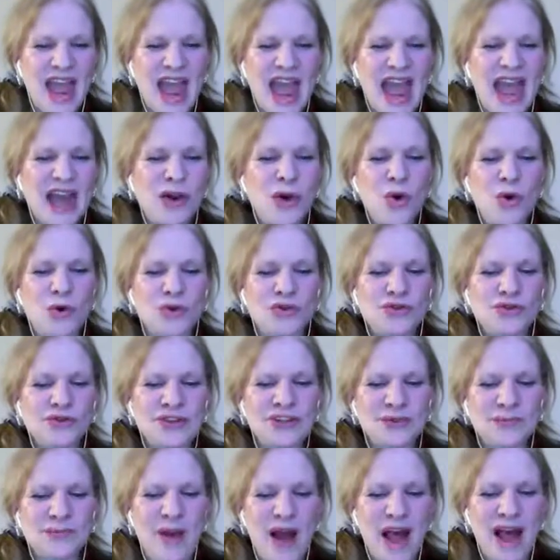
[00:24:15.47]
And who's
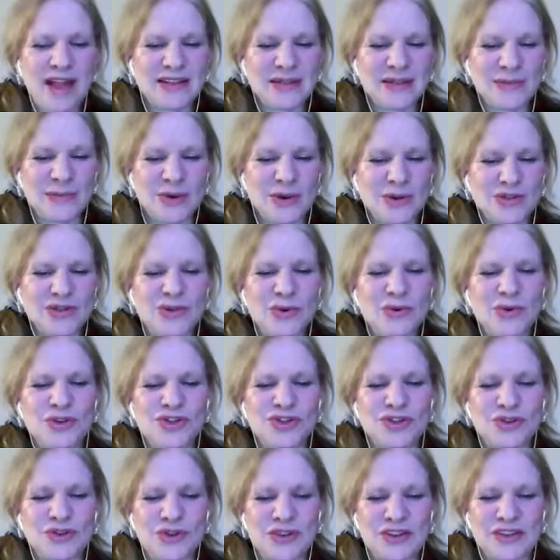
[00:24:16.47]
responsible to
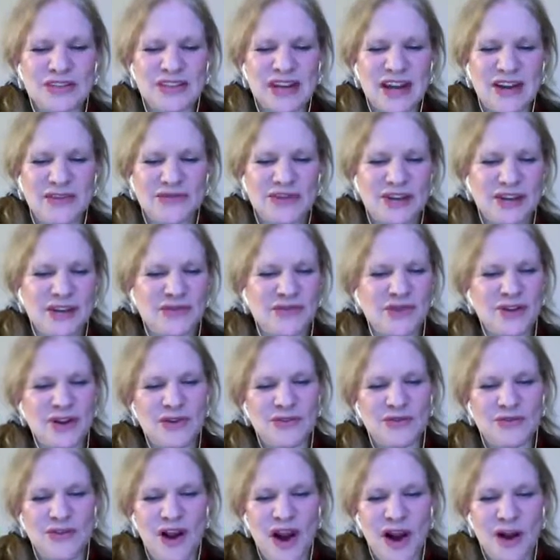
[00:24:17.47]
ensure the safety of the
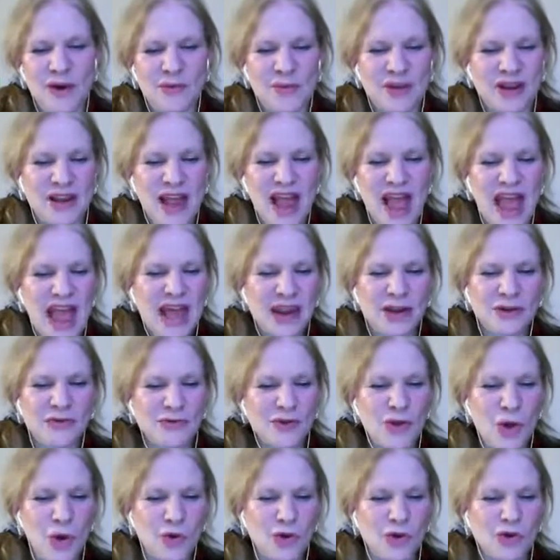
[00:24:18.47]
environment and of
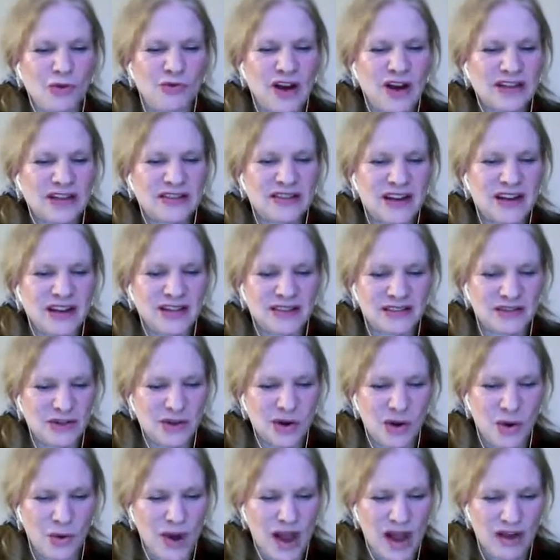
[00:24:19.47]
local residents, you
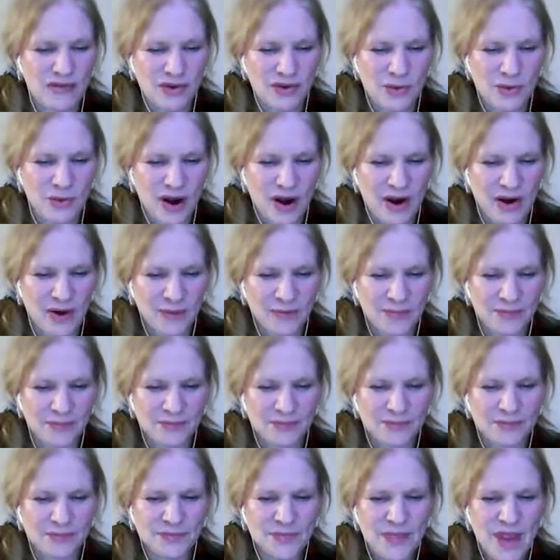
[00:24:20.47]
know, everywhere?
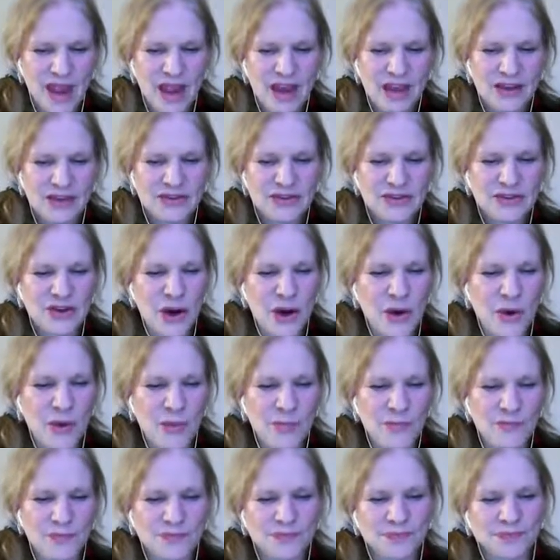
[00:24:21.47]

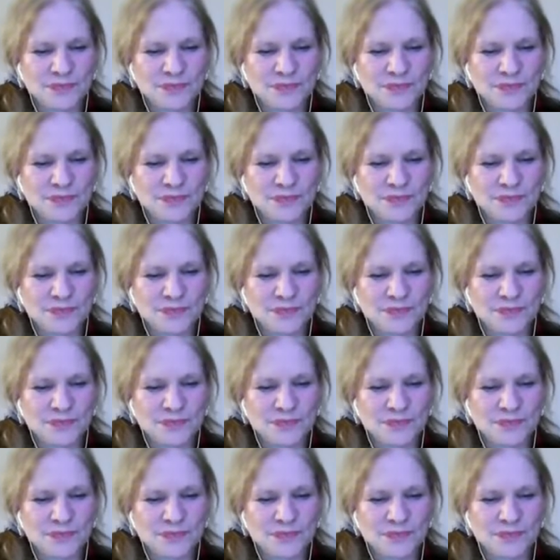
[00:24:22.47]
So